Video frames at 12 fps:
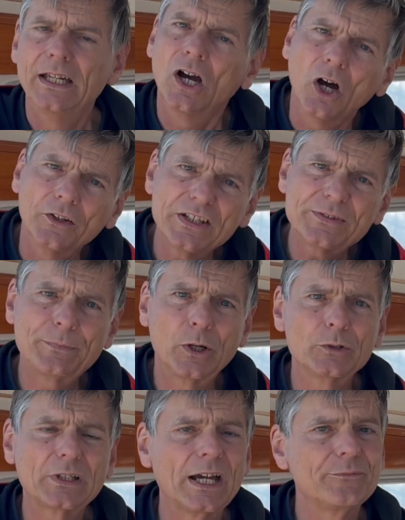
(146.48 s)
On this
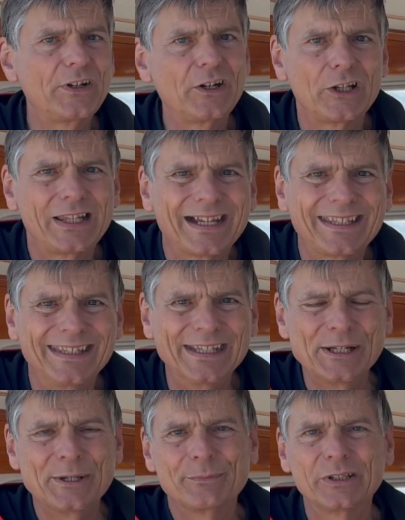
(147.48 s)
boat, I'm very lucky
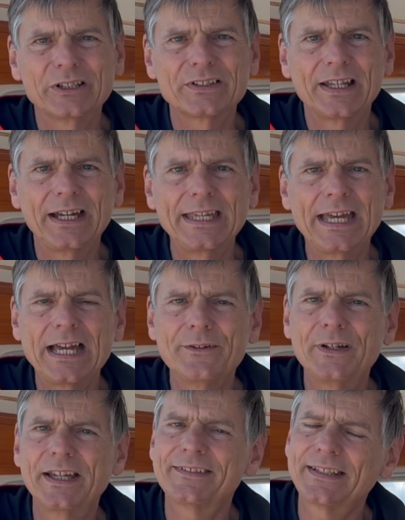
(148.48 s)
because I have
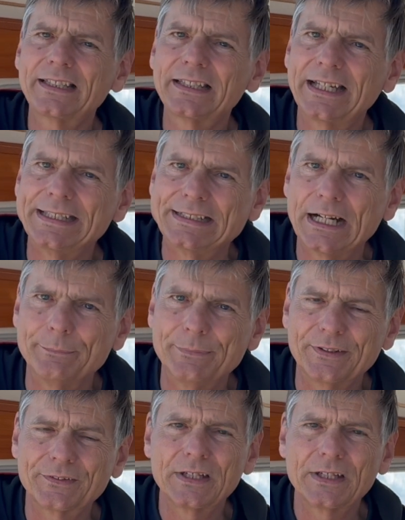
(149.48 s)
a satellite compass.